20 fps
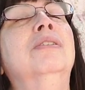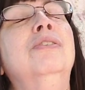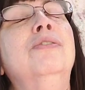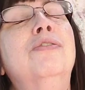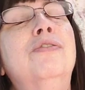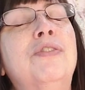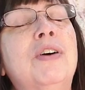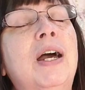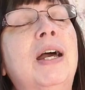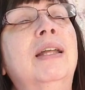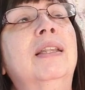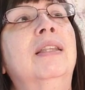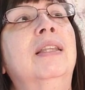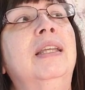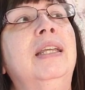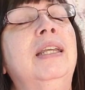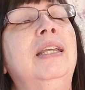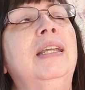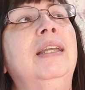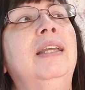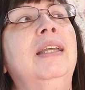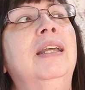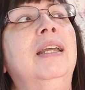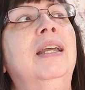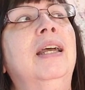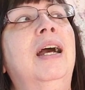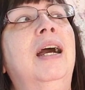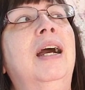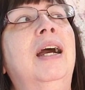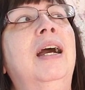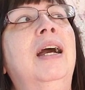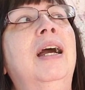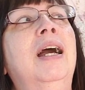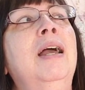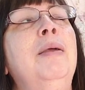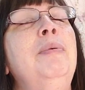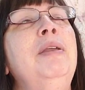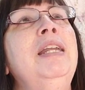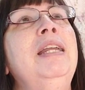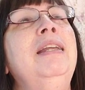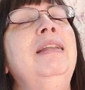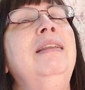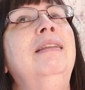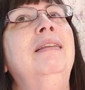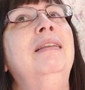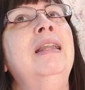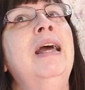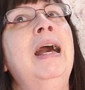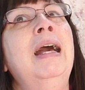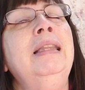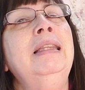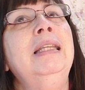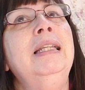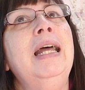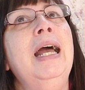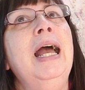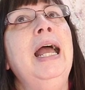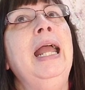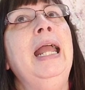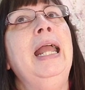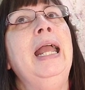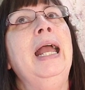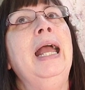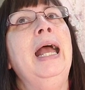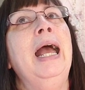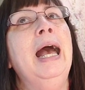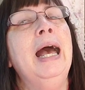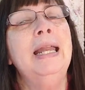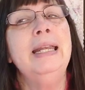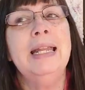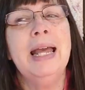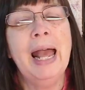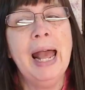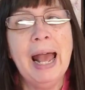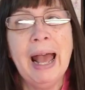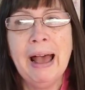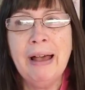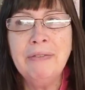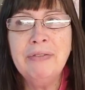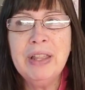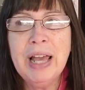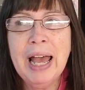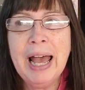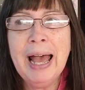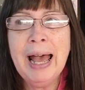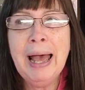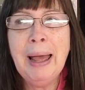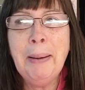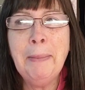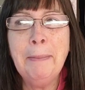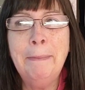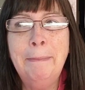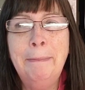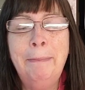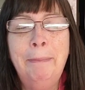to finally, I mean, not that I had to have that,